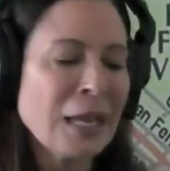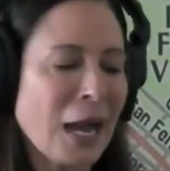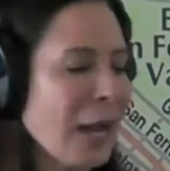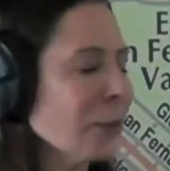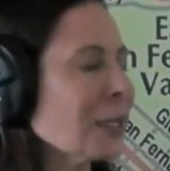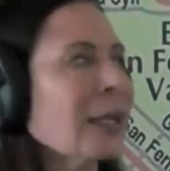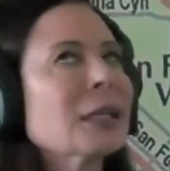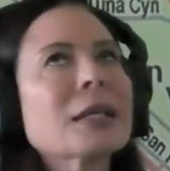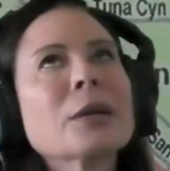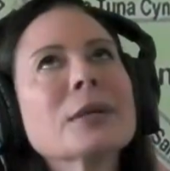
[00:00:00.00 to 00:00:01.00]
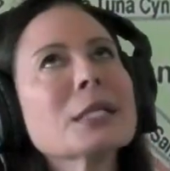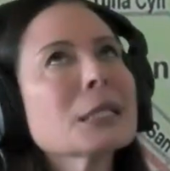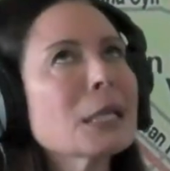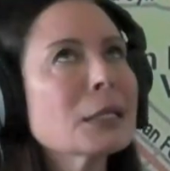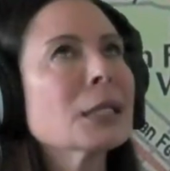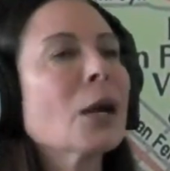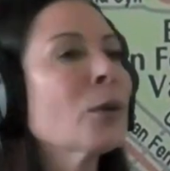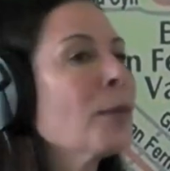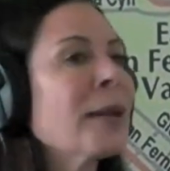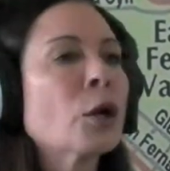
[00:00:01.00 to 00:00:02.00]
I was like, "Can we just get to this?" I
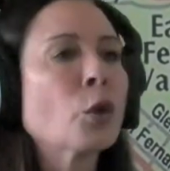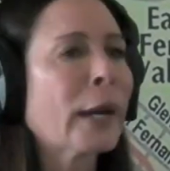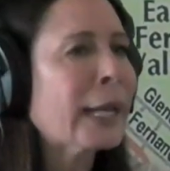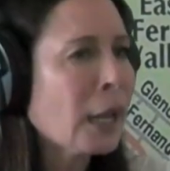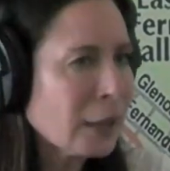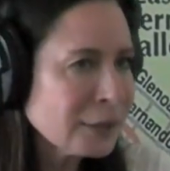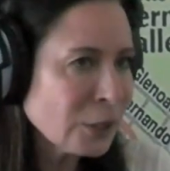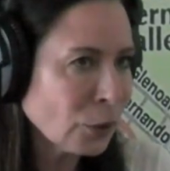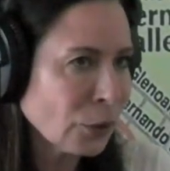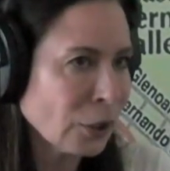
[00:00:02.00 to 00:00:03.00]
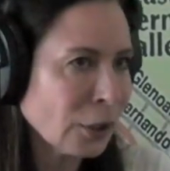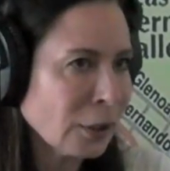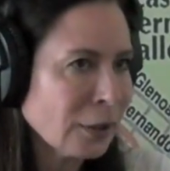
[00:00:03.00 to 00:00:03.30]
would have been a great gonzo girl.